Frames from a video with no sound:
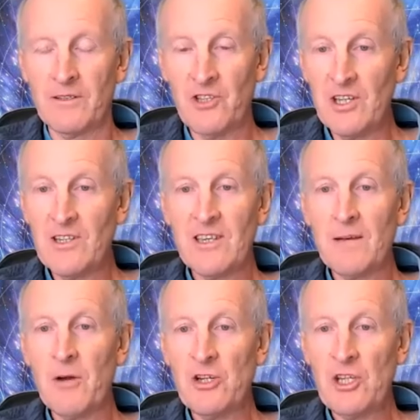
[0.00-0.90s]
Jesus said,
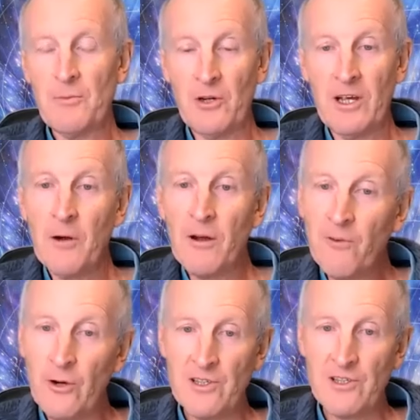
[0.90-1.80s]
My sheep will hear my
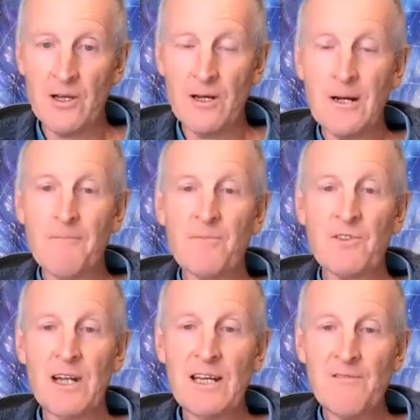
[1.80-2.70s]
voice. So
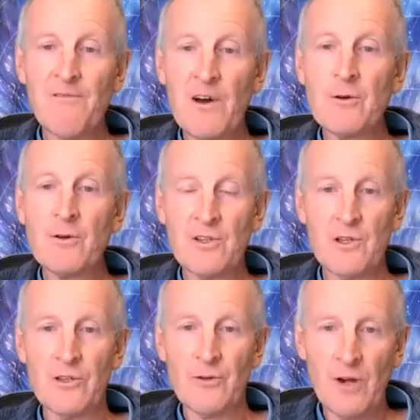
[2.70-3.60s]
let's focus
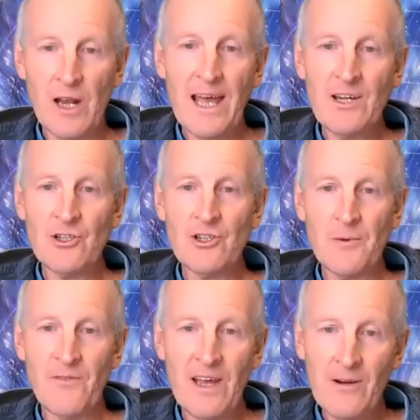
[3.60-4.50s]
on the relationship
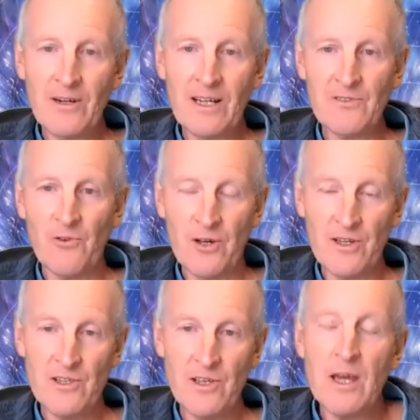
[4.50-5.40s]
of hearing his
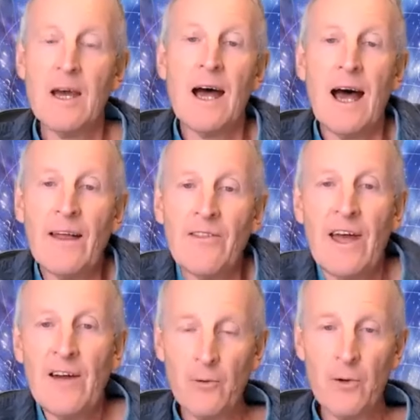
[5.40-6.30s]
voice, and
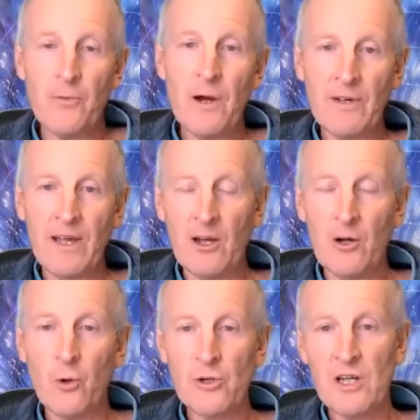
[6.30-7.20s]
therefore we won't get
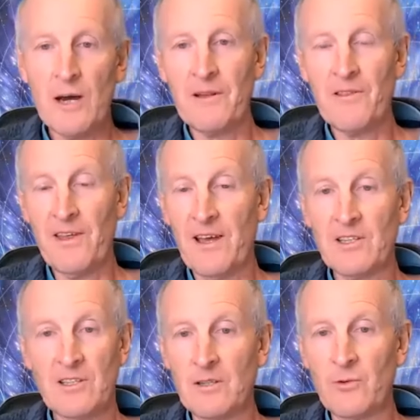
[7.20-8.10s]
caught up in
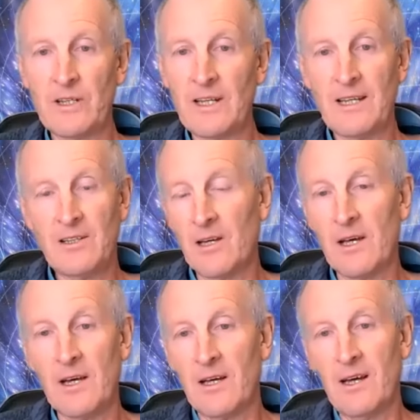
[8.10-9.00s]
things that we need
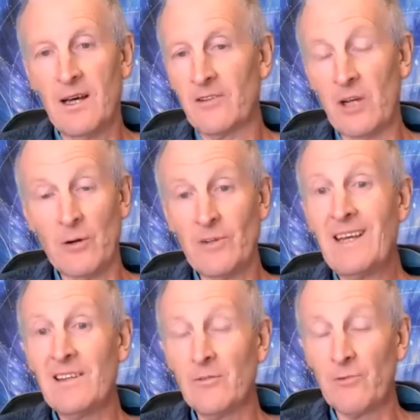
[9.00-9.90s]
uh, don't
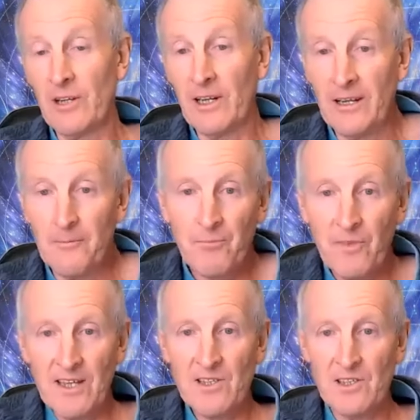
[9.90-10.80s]
need really.
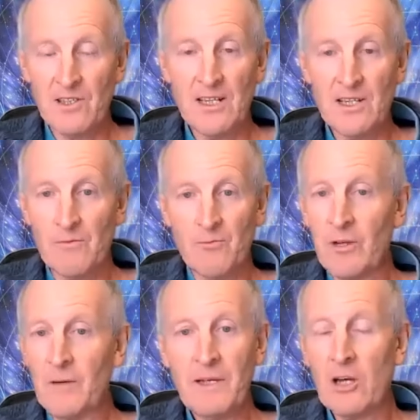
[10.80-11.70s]
There's there's we
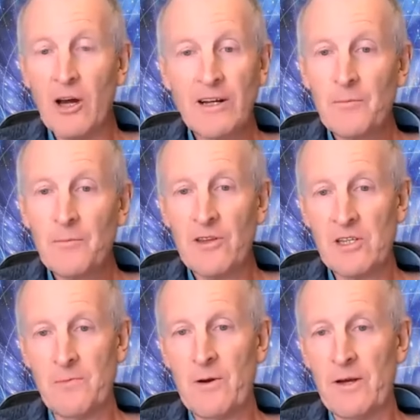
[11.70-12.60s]
can be guided by the
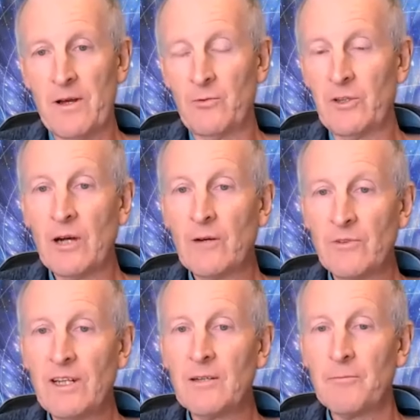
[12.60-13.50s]
Spirit. We don't
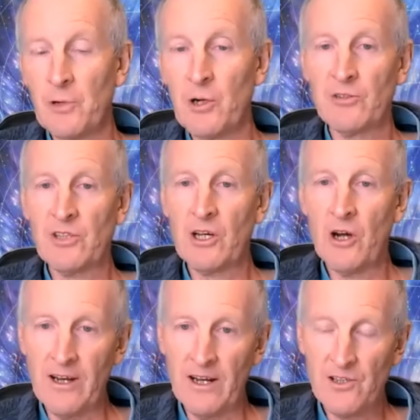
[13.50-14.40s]
need a book to
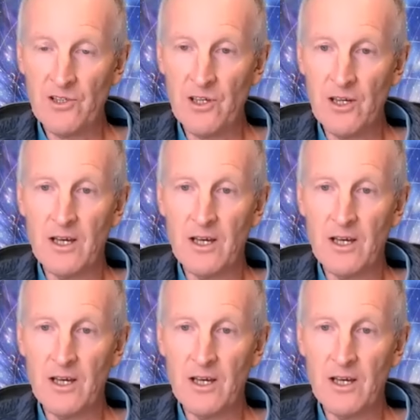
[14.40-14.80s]
guide us.